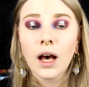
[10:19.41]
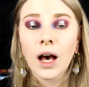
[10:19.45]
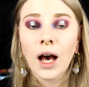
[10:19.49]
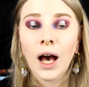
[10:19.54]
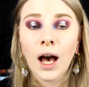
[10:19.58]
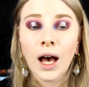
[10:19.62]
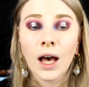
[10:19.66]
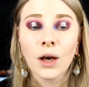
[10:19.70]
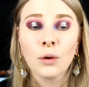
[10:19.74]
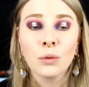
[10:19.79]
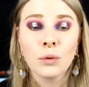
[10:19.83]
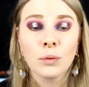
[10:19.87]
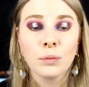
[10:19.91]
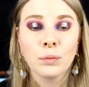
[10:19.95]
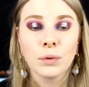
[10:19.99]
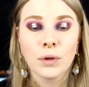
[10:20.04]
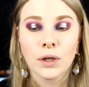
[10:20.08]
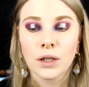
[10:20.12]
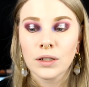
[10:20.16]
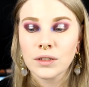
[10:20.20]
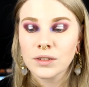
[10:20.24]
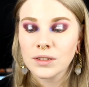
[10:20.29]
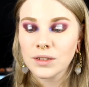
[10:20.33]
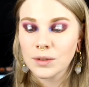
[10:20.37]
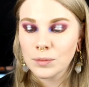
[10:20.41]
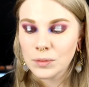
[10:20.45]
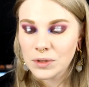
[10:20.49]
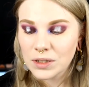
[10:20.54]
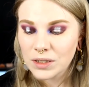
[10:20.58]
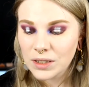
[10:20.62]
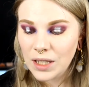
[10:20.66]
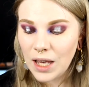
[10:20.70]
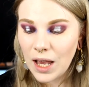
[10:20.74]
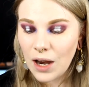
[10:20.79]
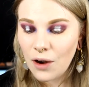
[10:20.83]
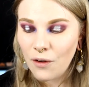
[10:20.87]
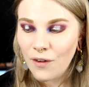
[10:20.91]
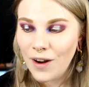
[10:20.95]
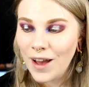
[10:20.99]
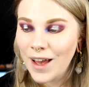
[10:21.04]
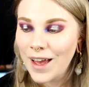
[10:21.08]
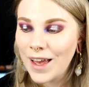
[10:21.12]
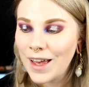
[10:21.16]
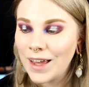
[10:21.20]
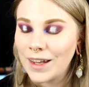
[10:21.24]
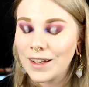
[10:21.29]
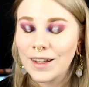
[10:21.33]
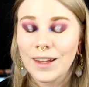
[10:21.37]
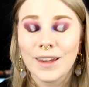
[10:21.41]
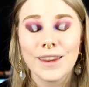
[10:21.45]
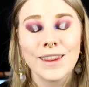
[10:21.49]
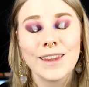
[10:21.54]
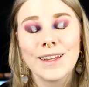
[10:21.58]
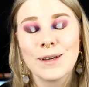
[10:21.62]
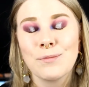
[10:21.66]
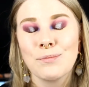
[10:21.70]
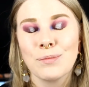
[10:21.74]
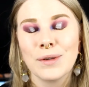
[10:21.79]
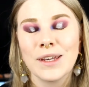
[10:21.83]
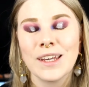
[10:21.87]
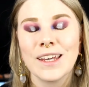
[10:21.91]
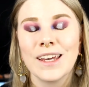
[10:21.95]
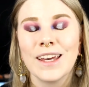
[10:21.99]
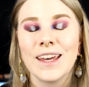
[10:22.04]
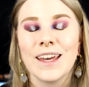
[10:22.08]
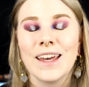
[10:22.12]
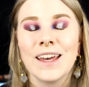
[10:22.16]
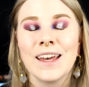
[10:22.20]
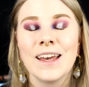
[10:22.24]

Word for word: I will put on some mascara and a lippy